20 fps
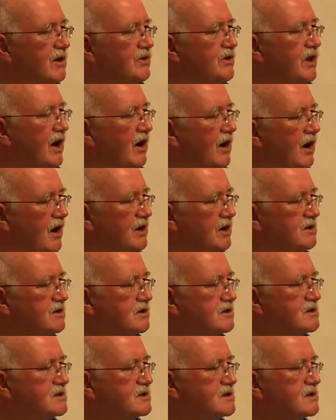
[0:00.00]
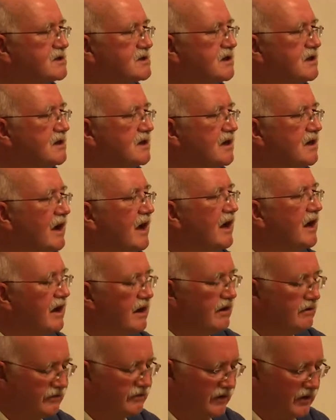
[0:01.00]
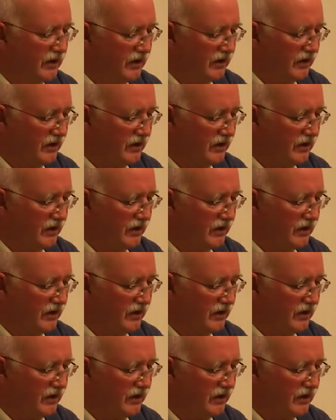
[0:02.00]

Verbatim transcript: The heart's a haven.